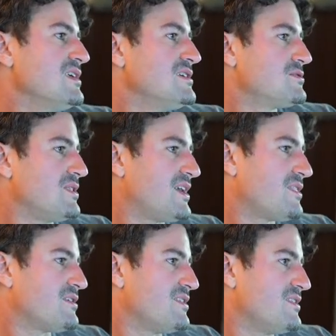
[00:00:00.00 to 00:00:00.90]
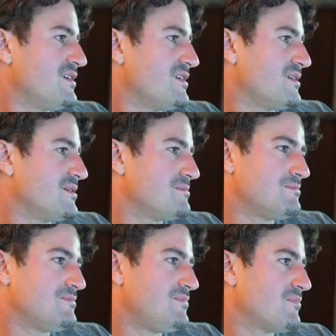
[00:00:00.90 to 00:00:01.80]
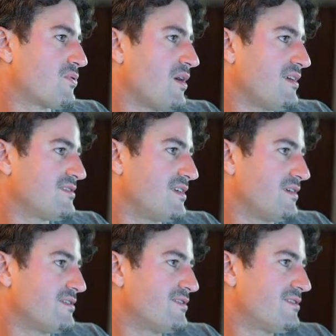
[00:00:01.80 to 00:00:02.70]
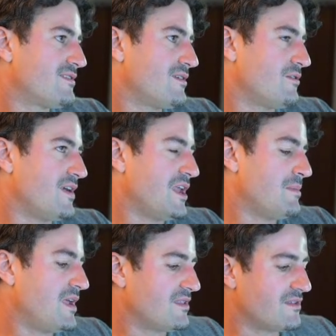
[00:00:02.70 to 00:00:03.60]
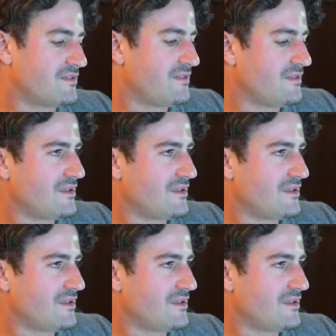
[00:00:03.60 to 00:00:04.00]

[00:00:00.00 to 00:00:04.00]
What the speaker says: So a lot of the process of animating this,